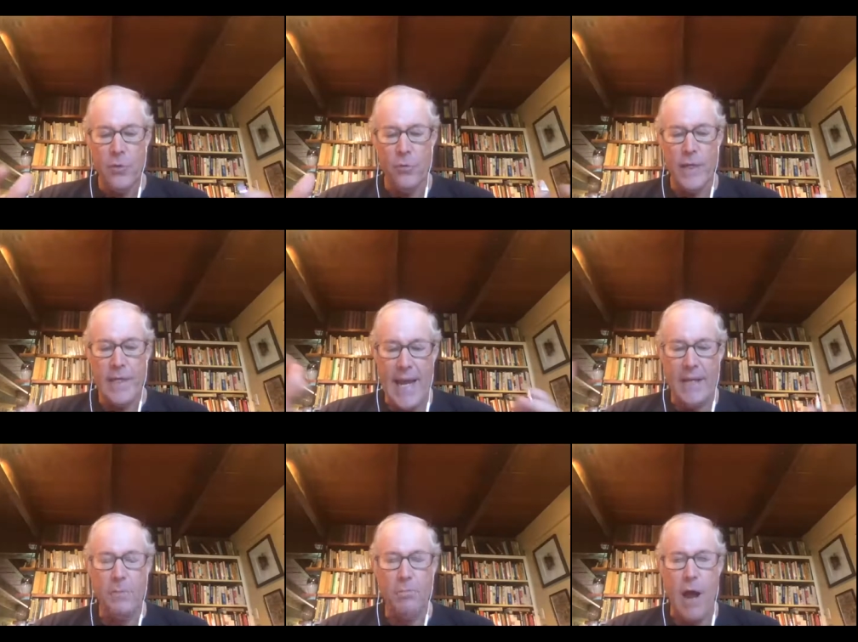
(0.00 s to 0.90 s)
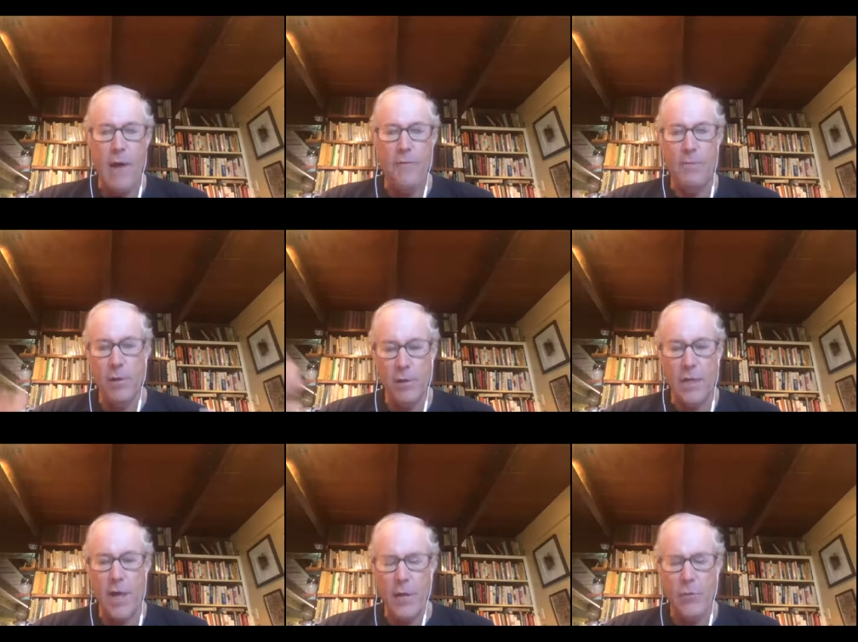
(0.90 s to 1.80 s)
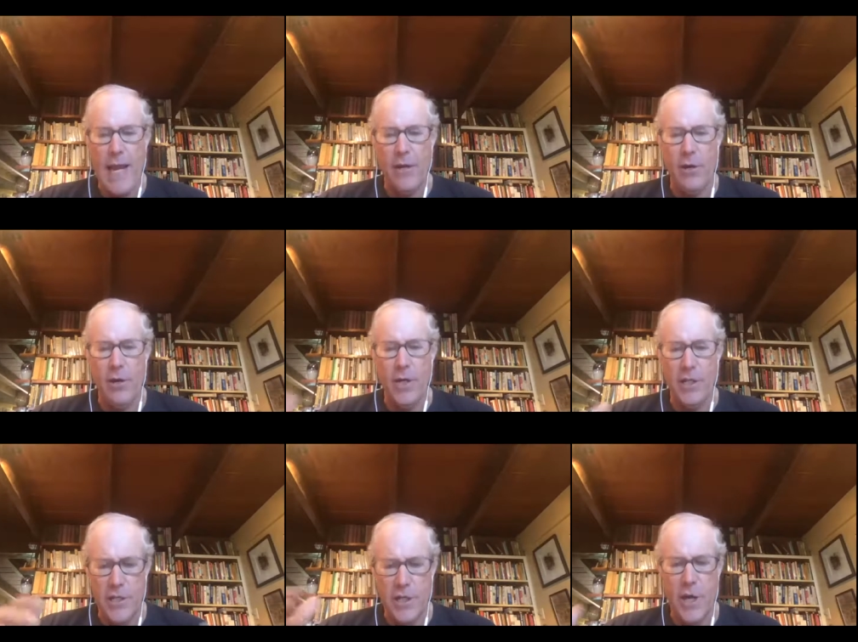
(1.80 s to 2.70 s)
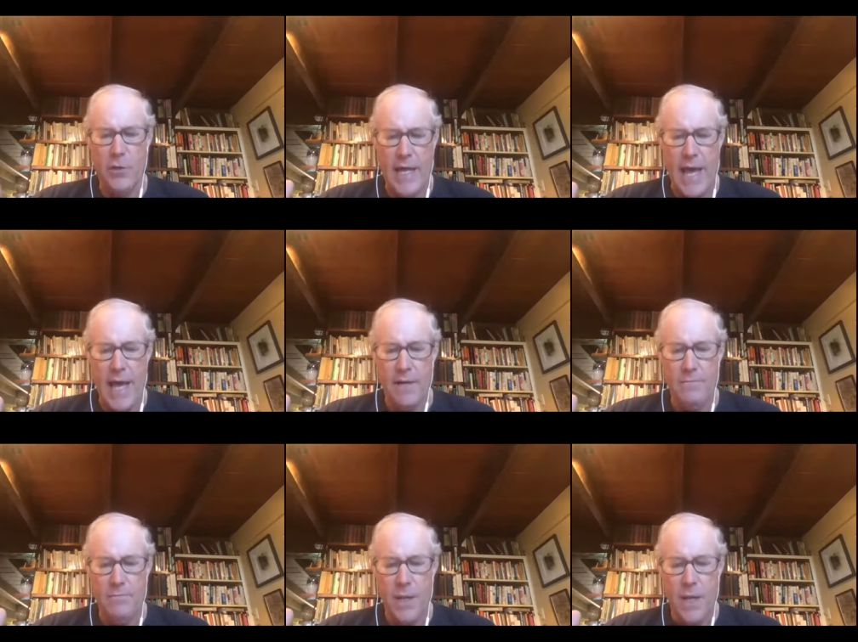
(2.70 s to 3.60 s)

retain the profit, build another one with retained earnings, no debt,